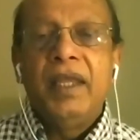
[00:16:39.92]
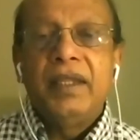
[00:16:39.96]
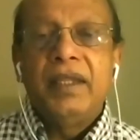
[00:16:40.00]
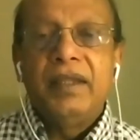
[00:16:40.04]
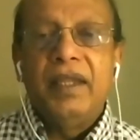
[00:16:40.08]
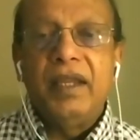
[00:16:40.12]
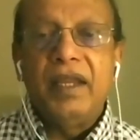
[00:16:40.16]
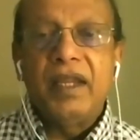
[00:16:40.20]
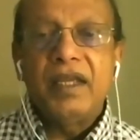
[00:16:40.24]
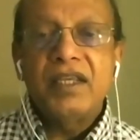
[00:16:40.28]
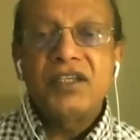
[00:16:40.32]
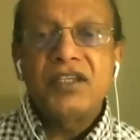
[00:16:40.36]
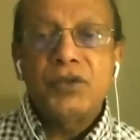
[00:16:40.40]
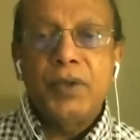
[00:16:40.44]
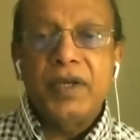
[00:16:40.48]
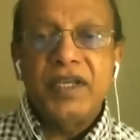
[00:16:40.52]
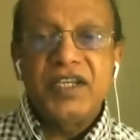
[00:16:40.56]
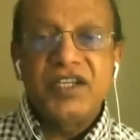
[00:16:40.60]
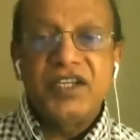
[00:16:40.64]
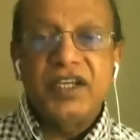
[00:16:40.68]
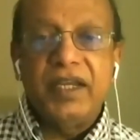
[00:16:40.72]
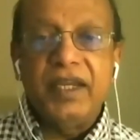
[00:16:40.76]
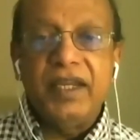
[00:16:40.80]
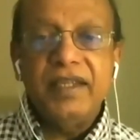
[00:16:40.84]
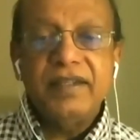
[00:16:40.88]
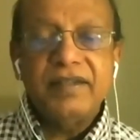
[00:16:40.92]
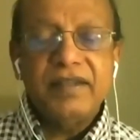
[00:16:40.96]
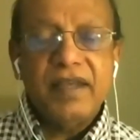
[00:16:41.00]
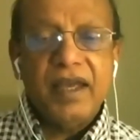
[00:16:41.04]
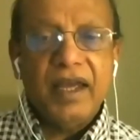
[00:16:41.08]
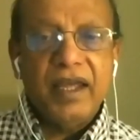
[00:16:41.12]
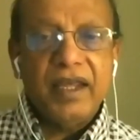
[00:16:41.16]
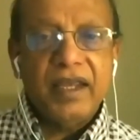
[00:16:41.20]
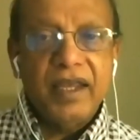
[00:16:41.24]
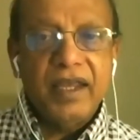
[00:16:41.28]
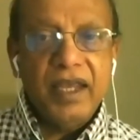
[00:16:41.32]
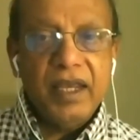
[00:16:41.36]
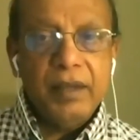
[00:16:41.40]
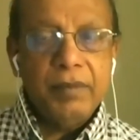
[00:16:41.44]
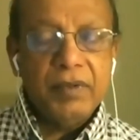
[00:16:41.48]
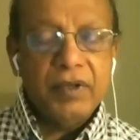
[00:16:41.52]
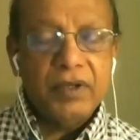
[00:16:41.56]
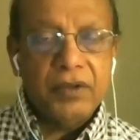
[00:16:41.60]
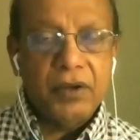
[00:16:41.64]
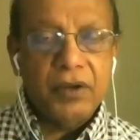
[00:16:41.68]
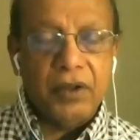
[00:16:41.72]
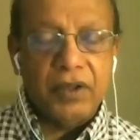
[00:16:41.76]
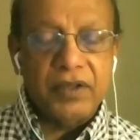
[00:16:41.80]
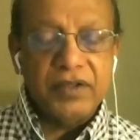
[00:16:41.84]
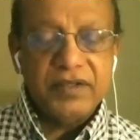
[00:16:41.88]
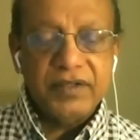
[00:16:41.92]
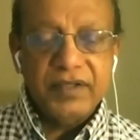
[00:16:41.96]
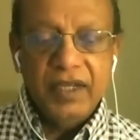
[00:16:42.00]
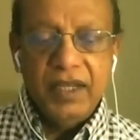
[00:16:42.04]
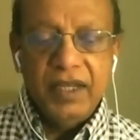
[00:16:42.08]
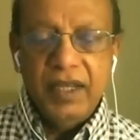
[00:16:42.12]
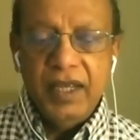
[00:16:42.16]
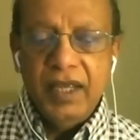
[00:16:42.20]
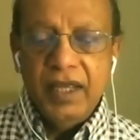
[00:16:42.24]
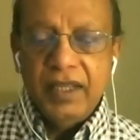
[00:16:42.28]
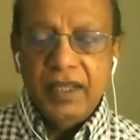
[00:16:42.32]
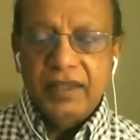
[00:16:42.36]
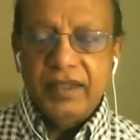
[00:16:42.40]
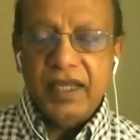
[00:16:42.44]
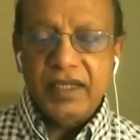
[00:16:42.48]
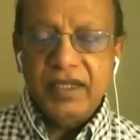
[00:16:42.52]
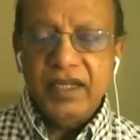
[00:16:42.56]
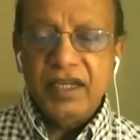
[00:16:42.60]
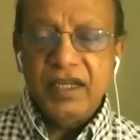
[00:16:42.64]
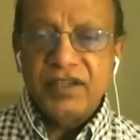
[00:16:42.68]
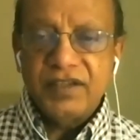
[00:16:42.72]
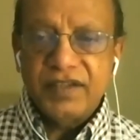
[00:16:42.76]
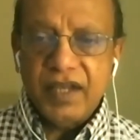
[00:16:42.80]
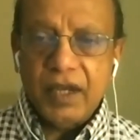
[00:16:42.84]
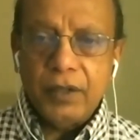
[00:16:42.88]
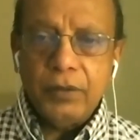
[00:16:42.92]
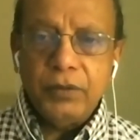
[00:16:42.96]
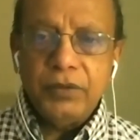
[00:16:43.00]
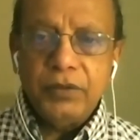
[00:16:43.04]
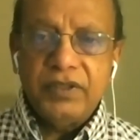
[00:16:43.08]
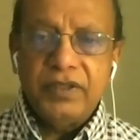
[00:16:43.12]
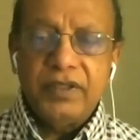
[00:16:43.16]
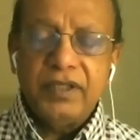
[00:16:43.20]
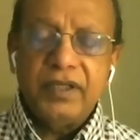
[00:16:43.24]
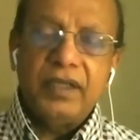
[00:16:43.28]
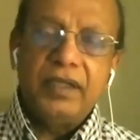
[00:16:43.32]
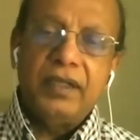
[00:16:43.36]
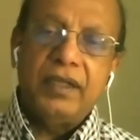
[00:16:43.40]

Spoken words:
the next question is, I came across that in South